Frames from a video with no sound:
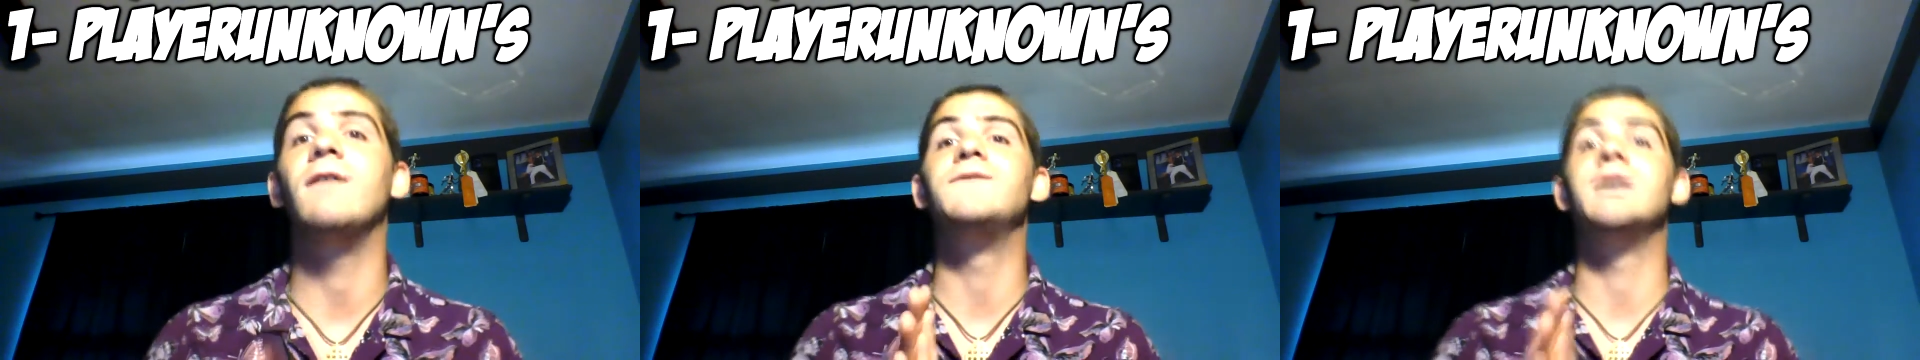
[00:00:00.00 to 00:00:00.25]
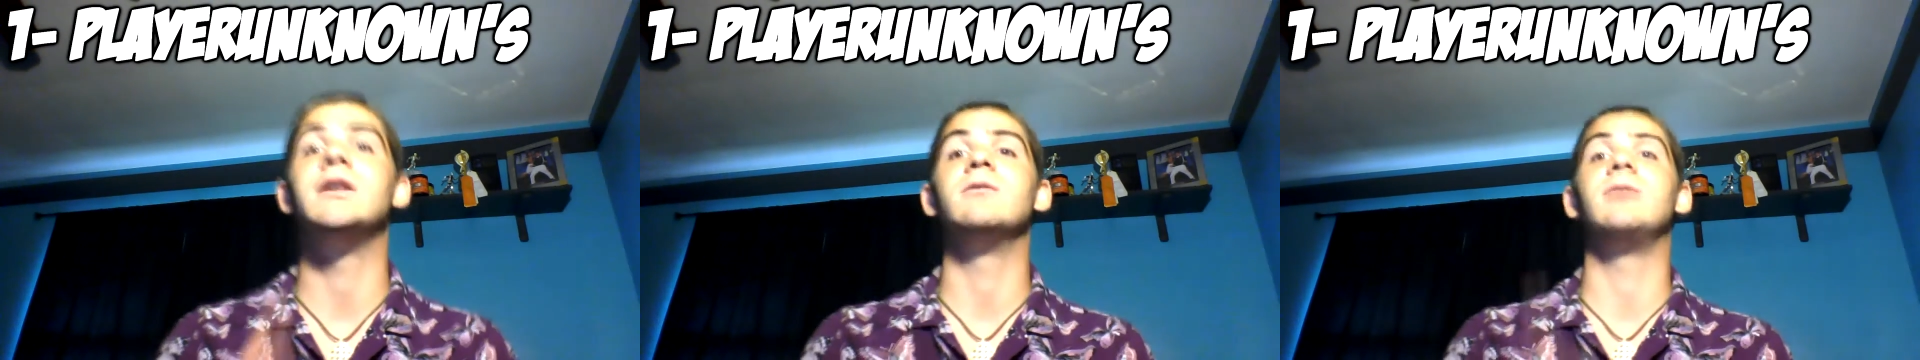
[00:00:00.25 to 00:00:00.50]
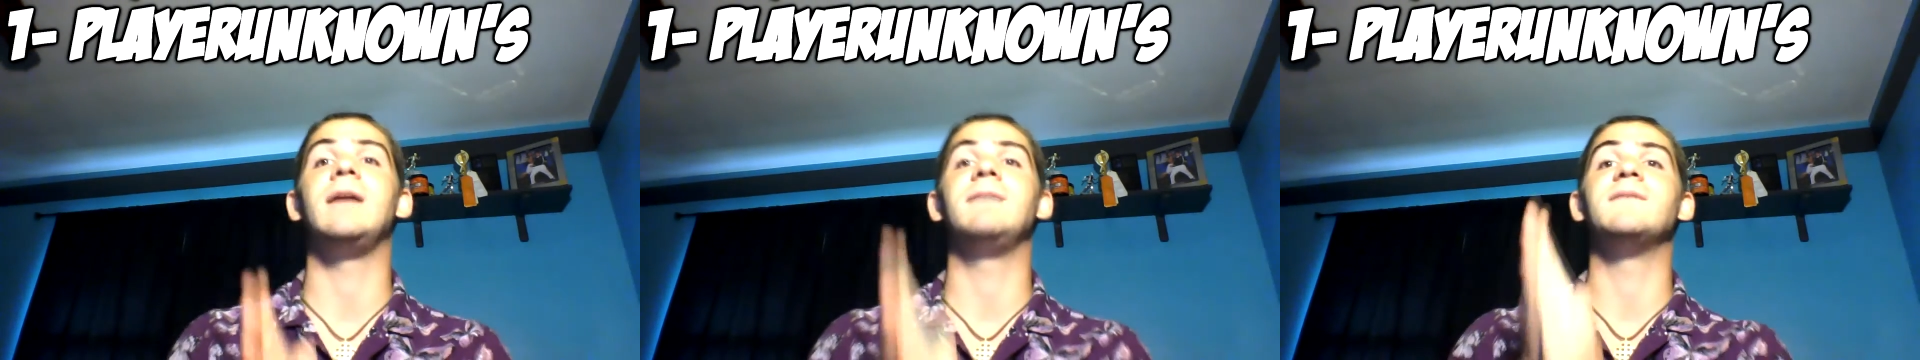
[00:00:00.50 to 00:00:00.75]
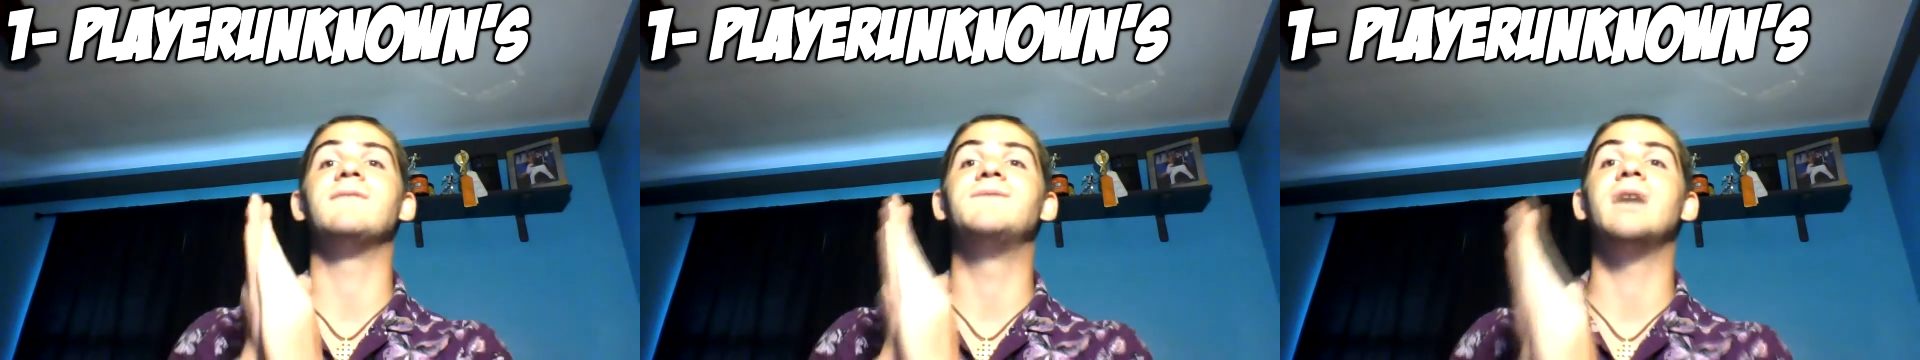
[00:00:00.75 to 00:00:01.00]
video game
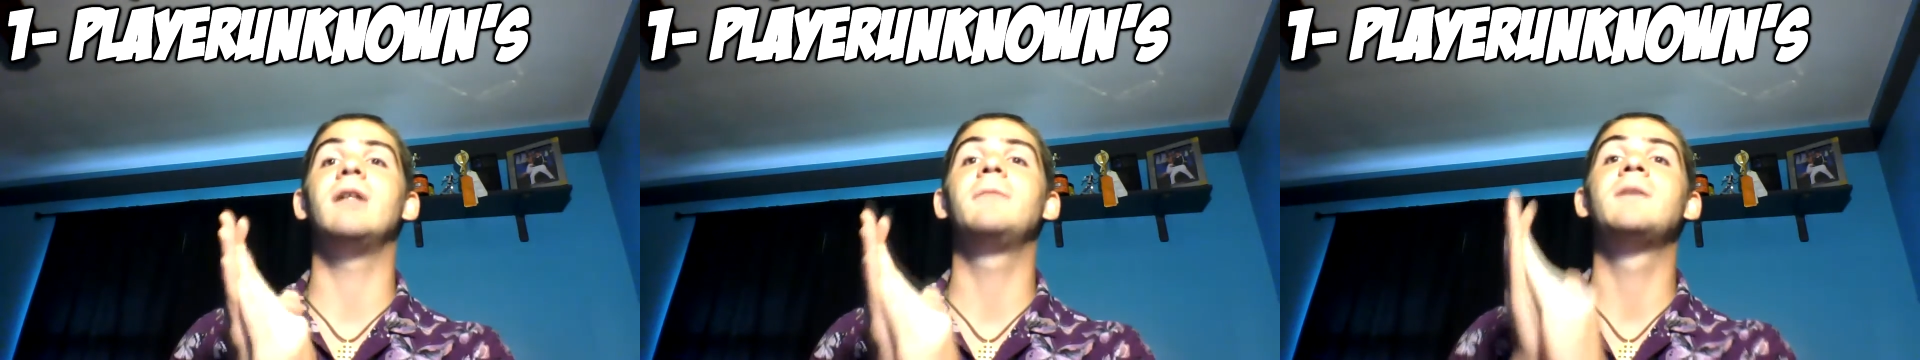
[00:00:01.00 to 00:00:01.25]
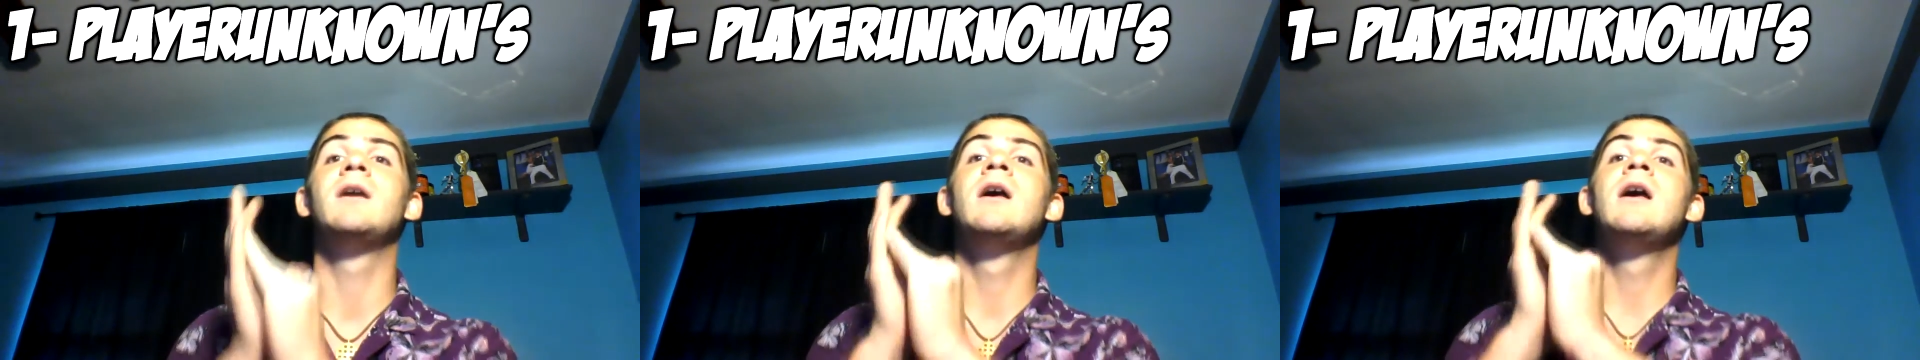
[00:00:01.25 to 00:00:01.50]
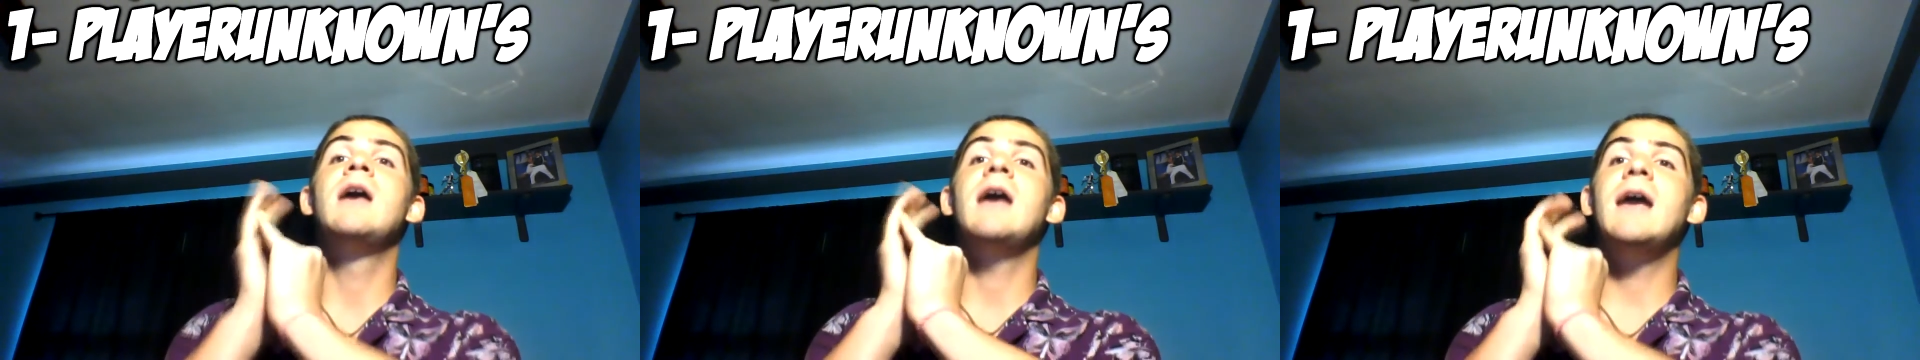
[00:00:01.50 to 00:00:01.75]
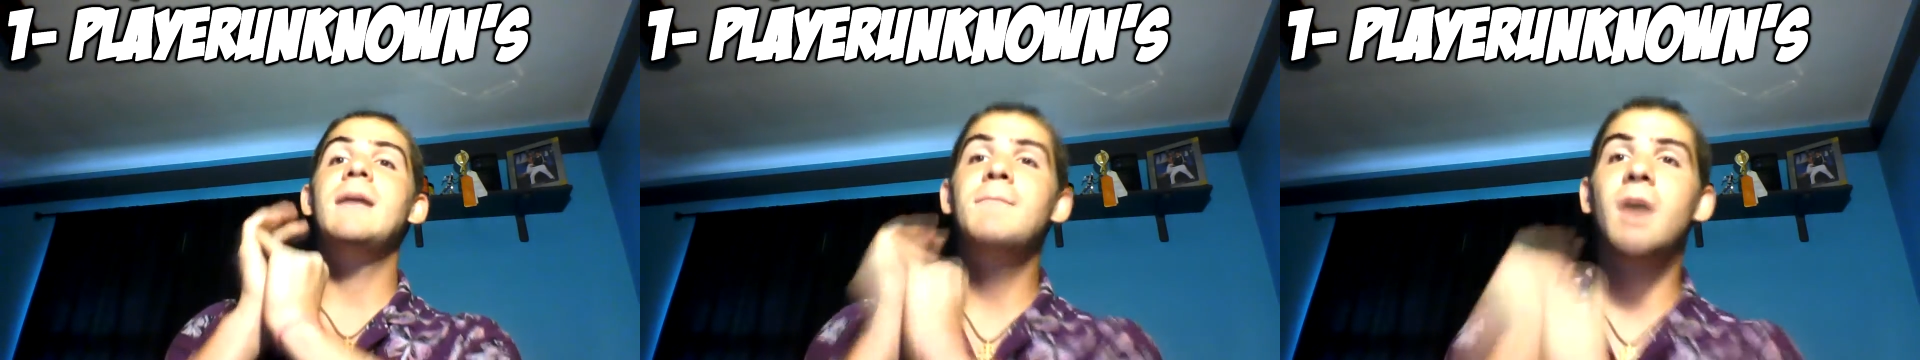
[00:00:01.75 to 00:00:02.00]
developed
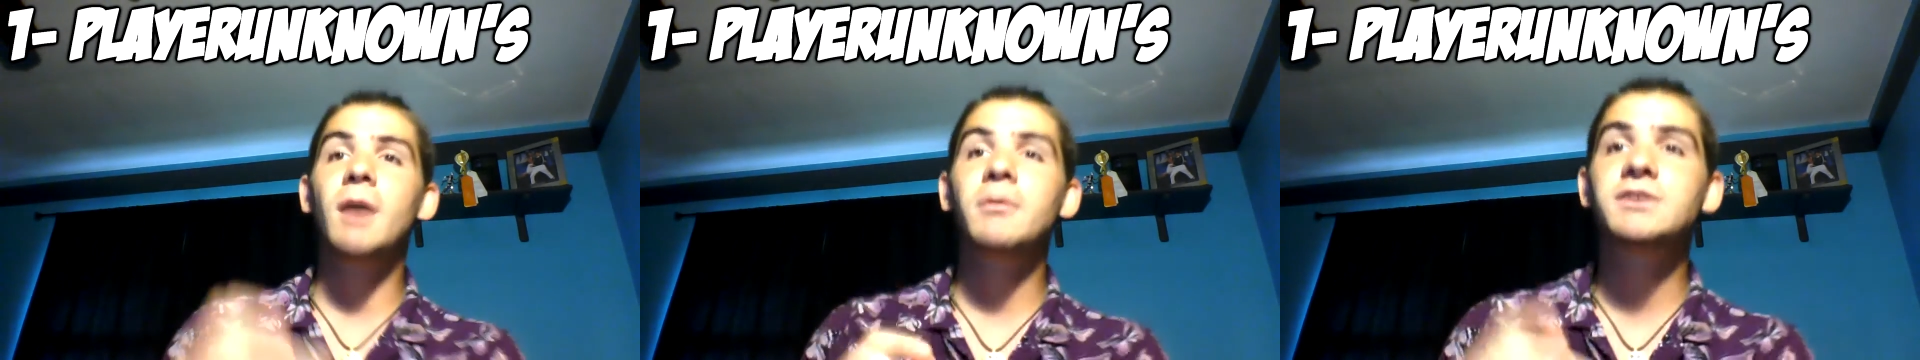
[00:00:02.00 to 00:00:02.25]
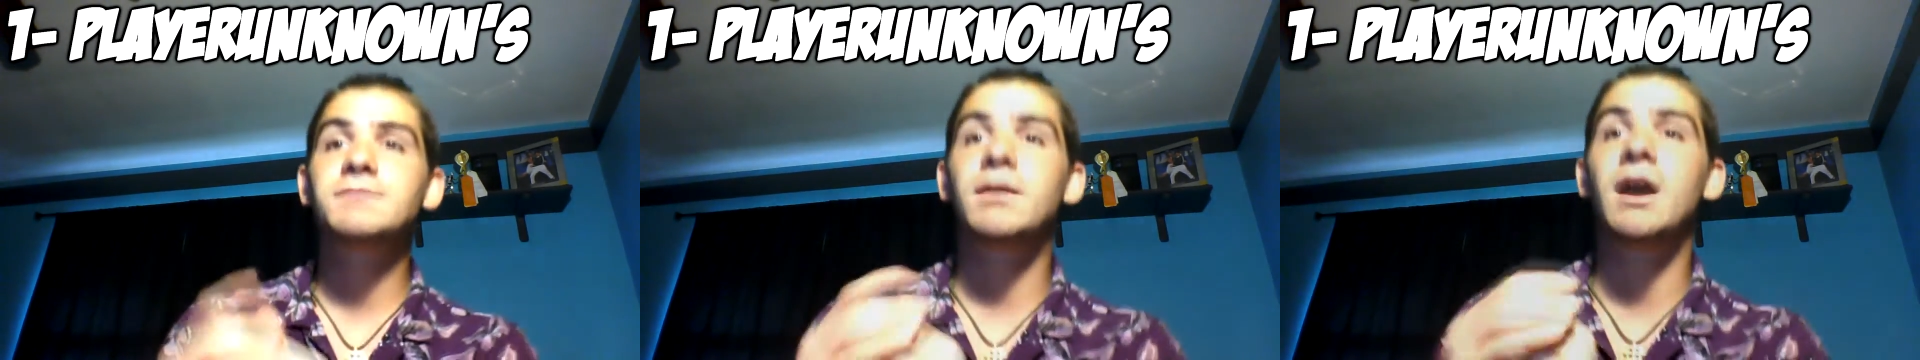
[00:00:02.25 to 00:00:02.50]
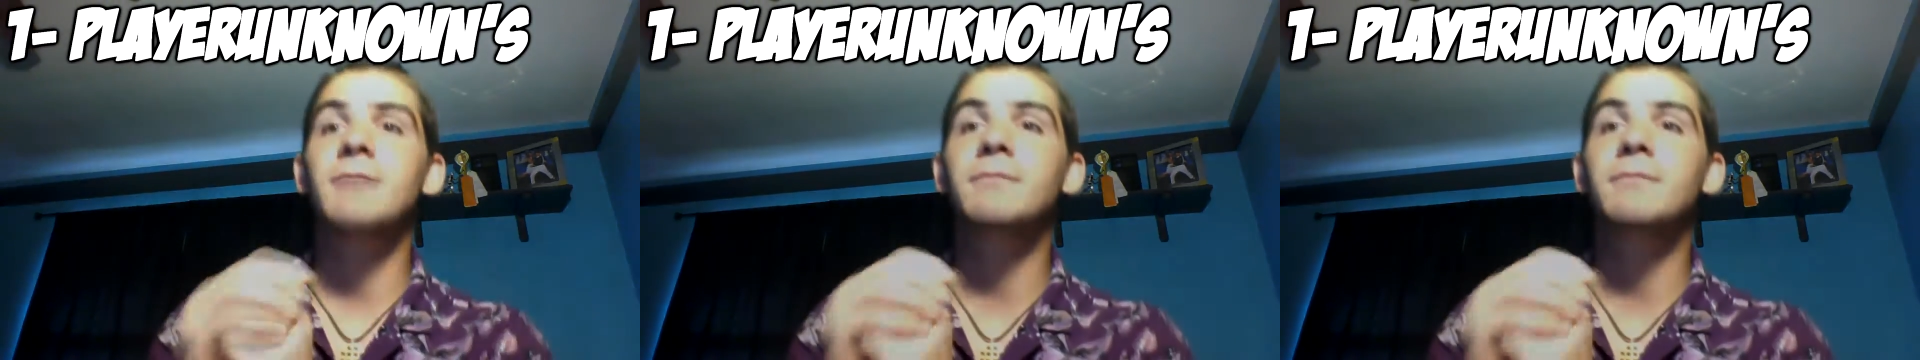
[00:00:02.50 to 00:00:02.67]
and published by